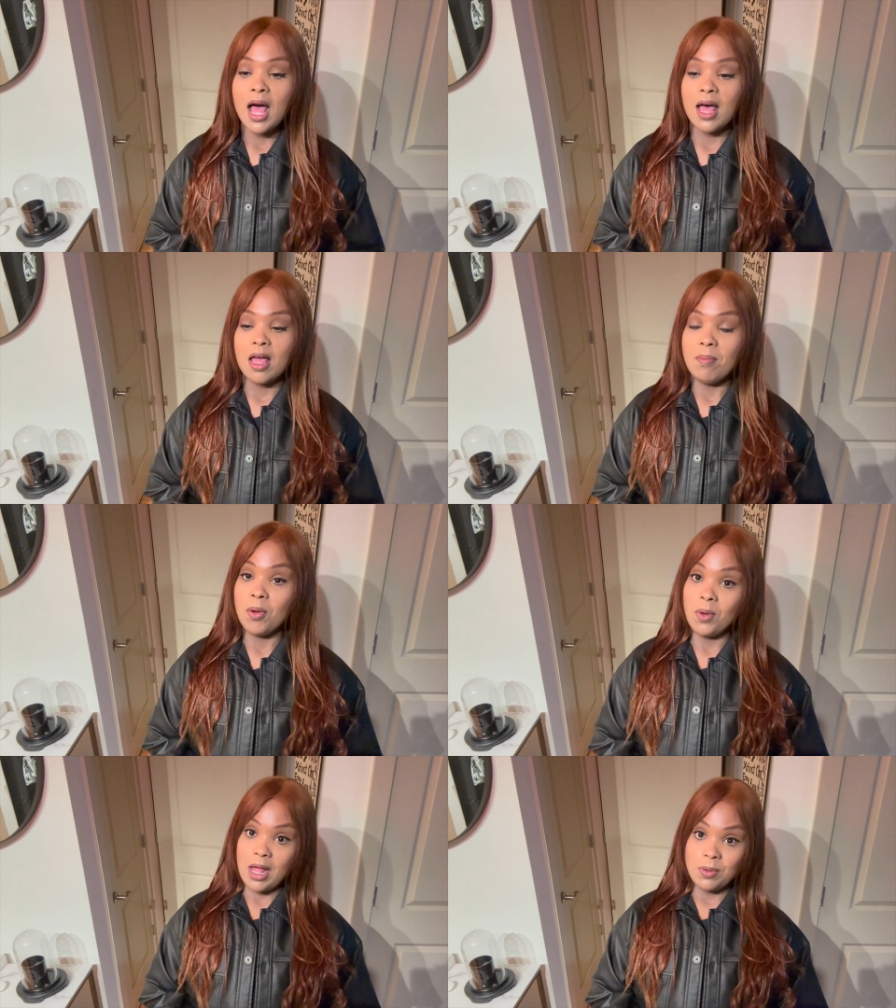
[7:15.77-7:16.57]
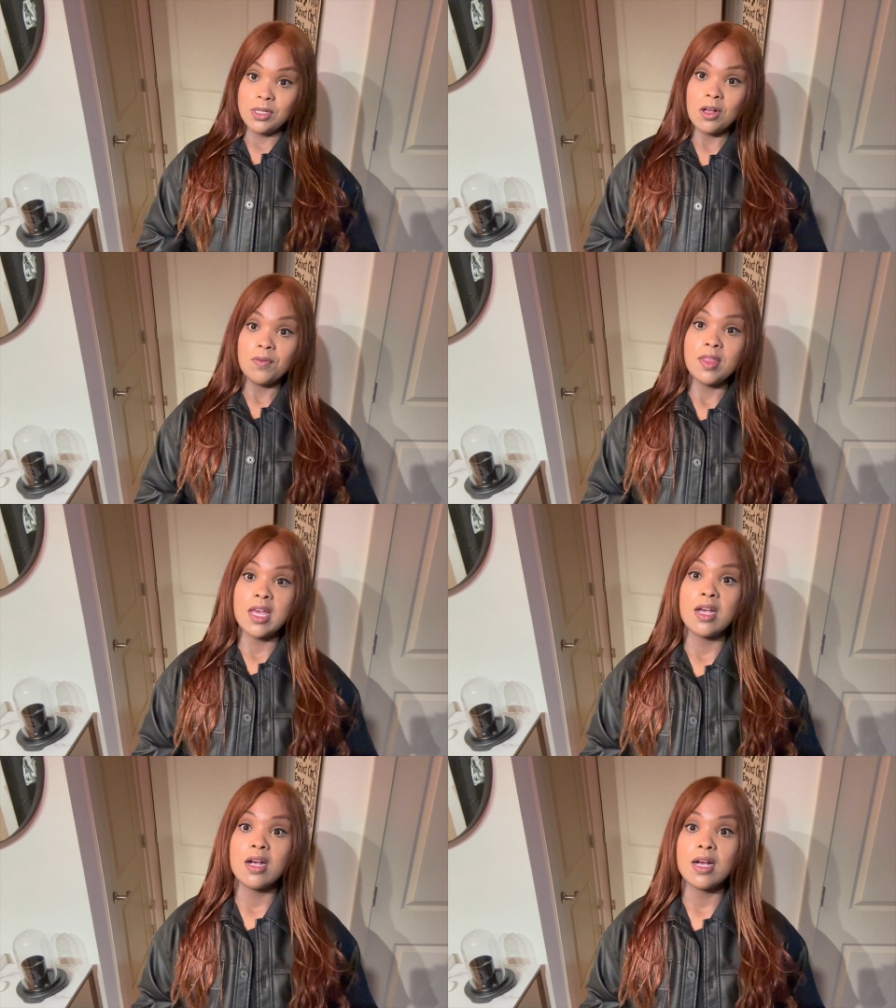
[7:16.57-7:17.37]
Um, but when I was over
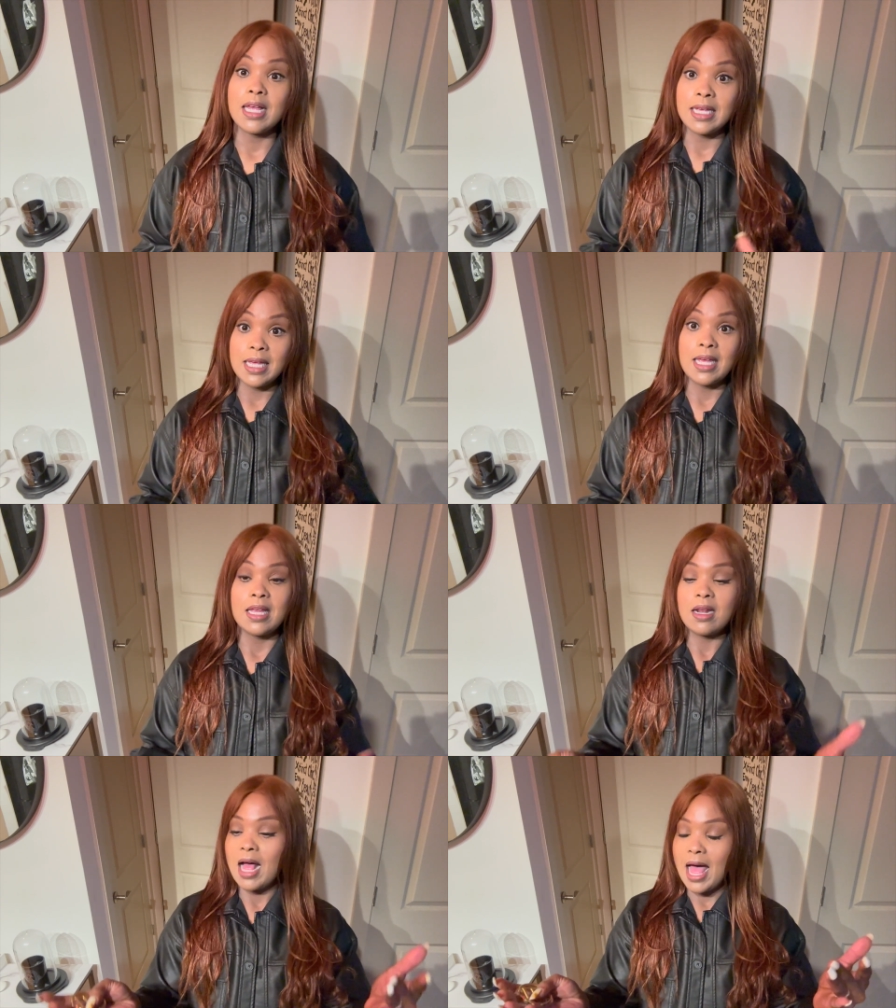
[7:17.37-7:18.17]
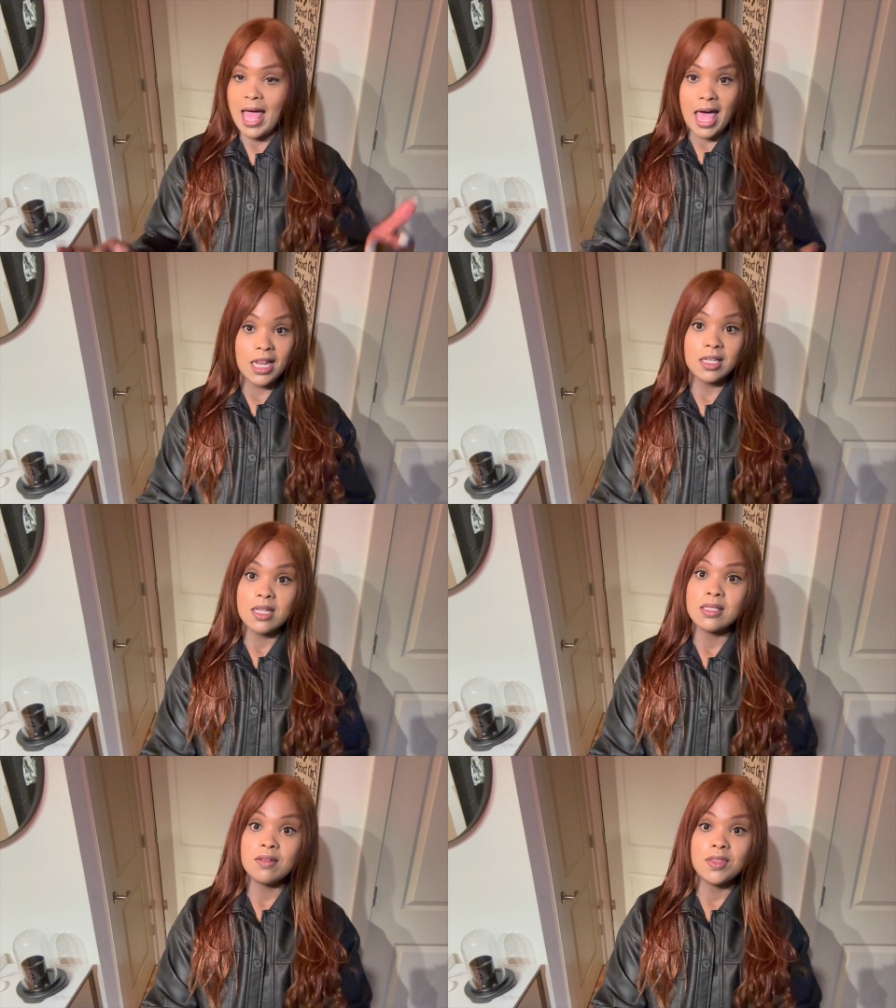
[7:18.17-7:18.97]
there, again, I had a
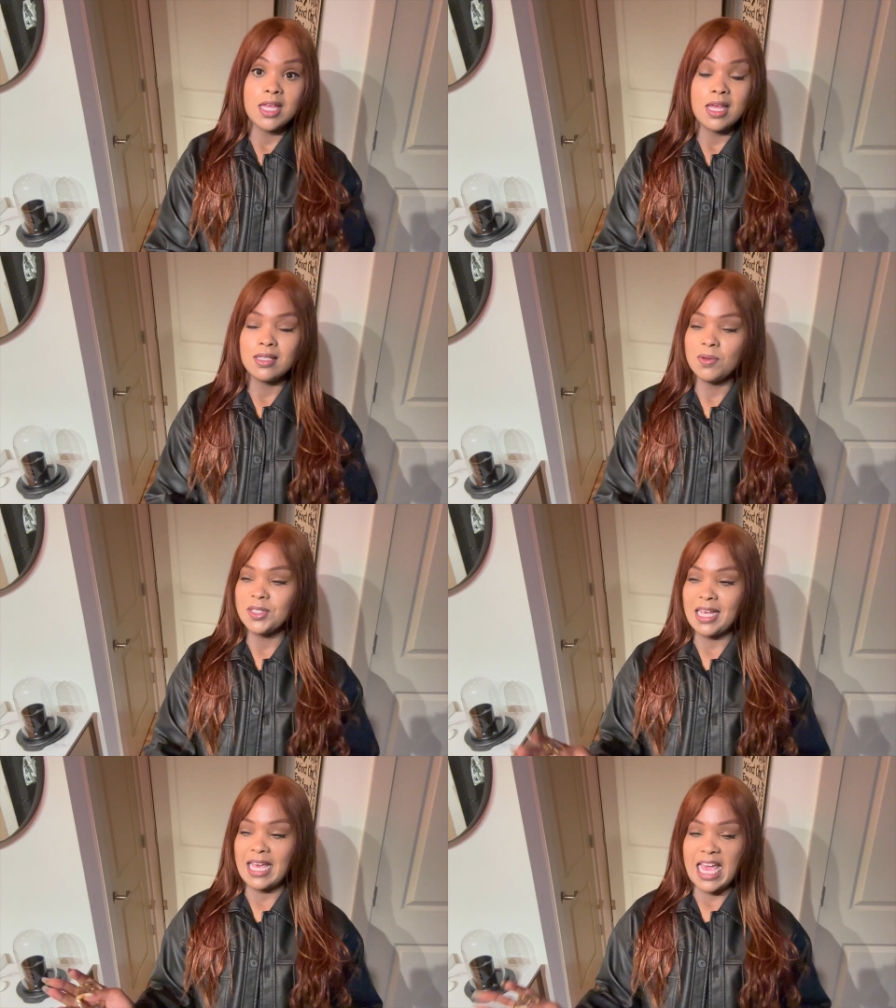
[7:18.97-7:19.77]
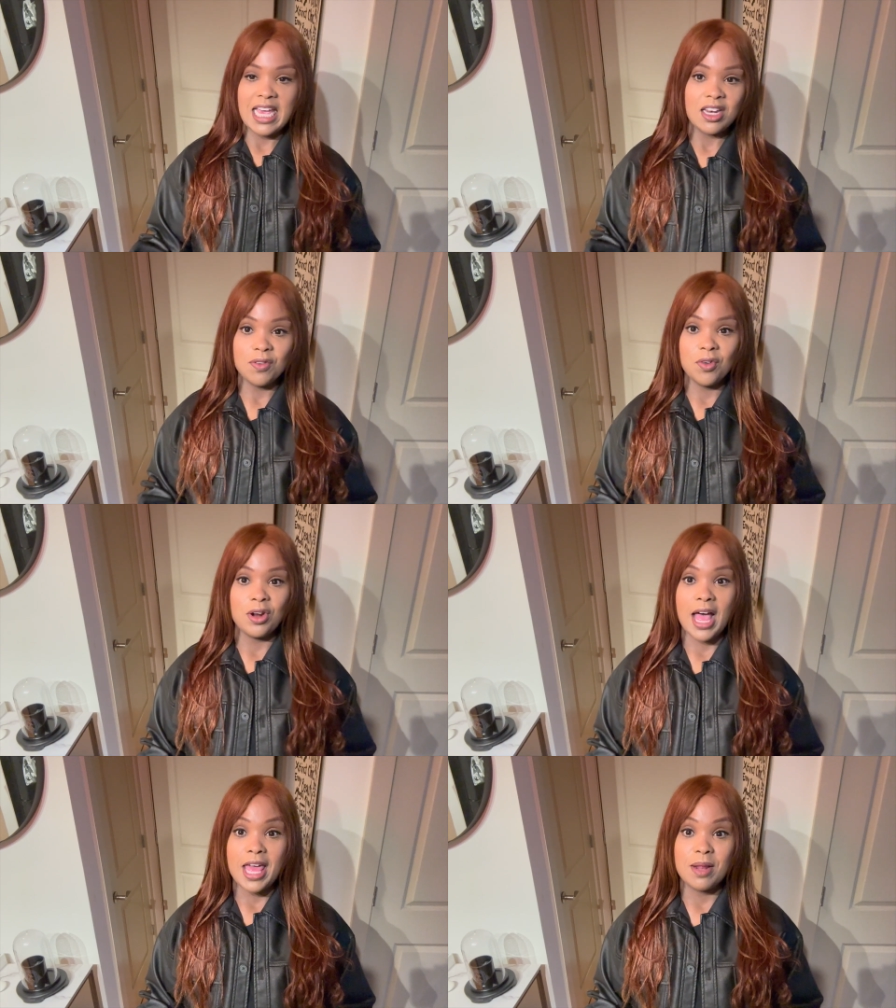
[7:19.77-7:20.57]
list of things. It was like eight different
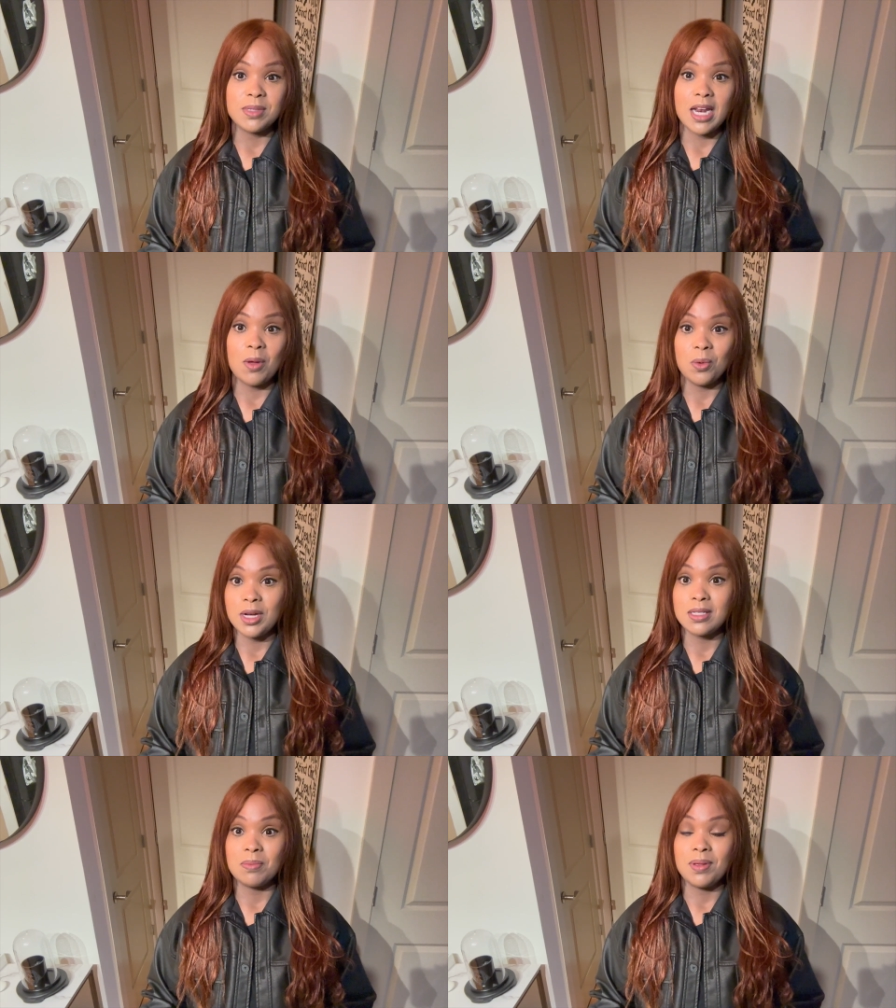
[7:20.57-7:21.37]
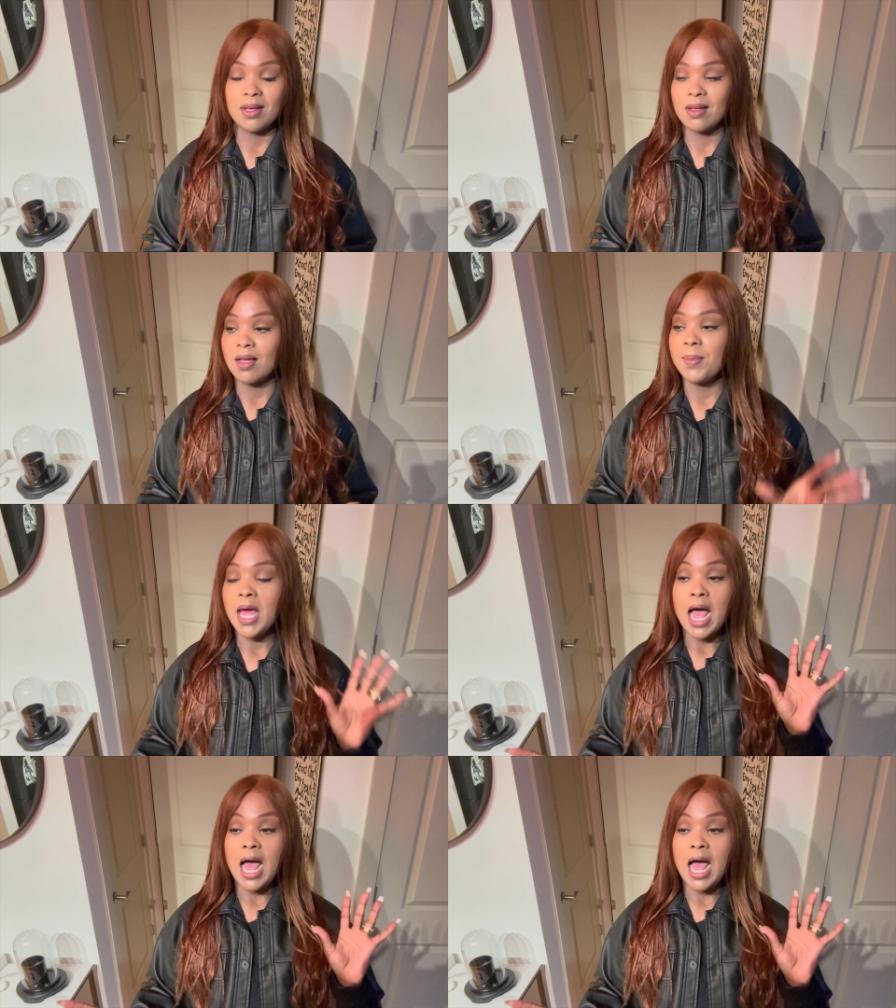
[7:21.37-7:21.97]
items that I wanted to pick up.